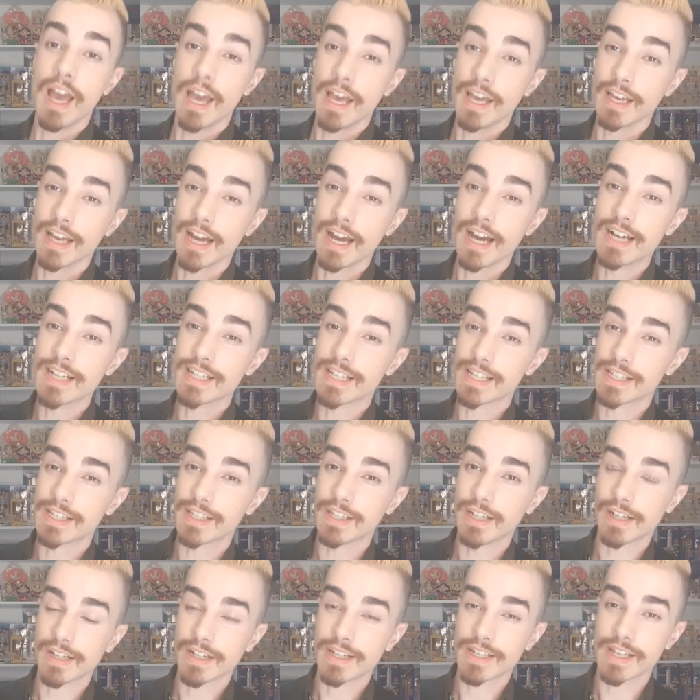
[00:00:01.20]
Hey guys, it's
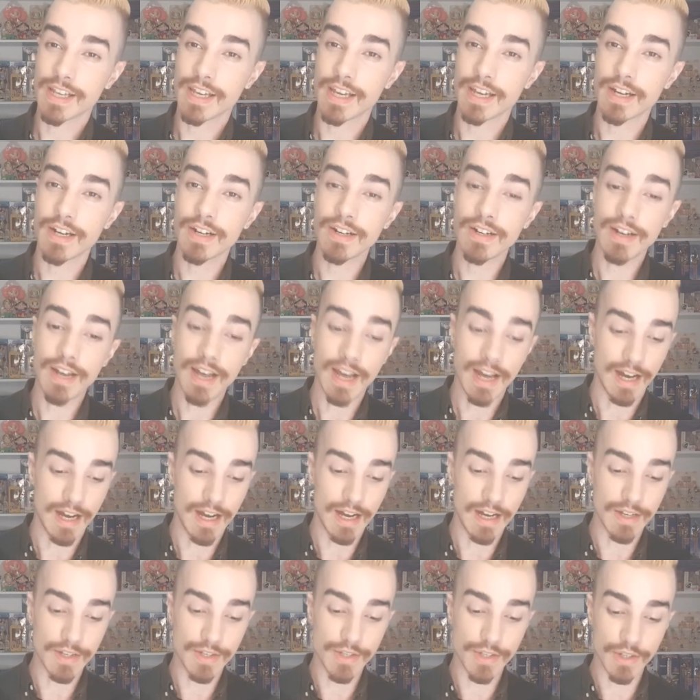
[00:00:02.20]
Lux here.
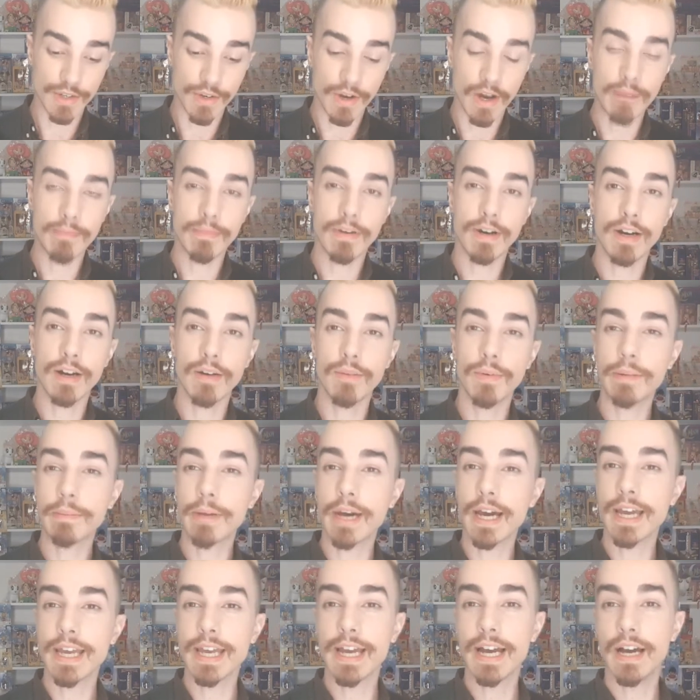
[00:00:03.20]
So on one of
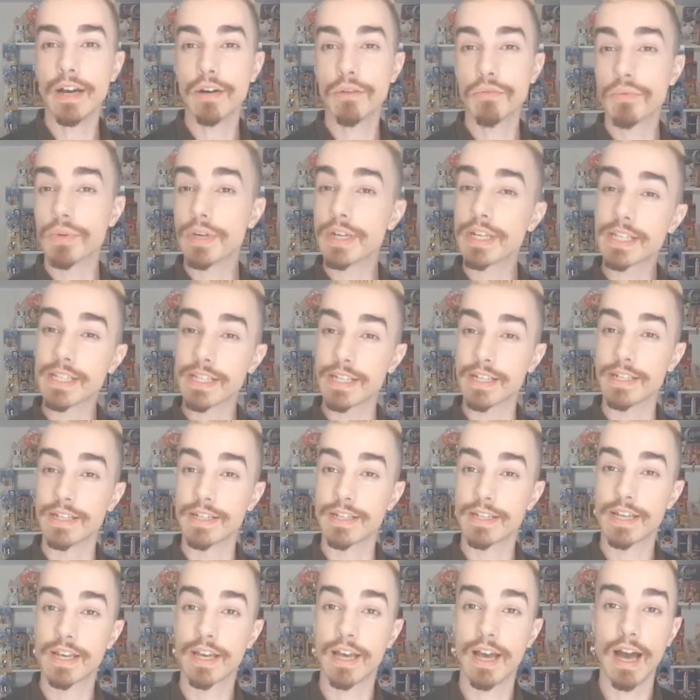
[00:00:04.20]
my
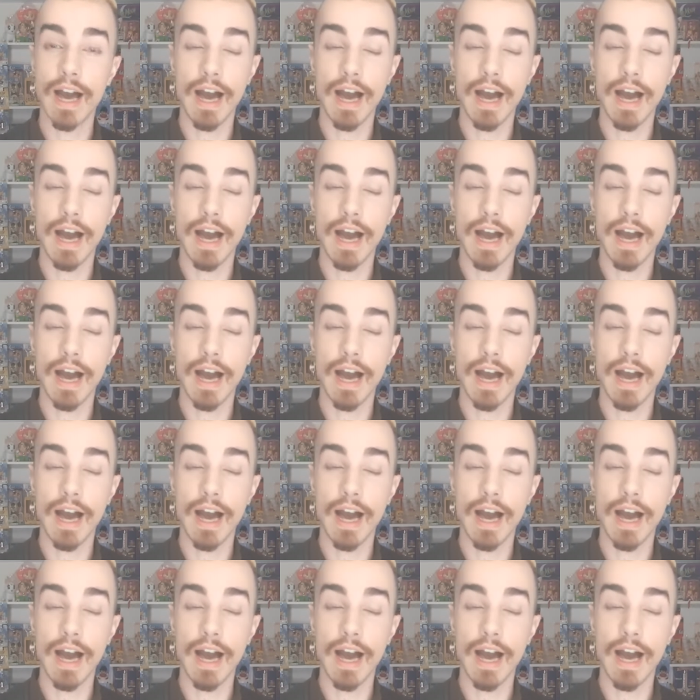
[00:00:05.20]
recent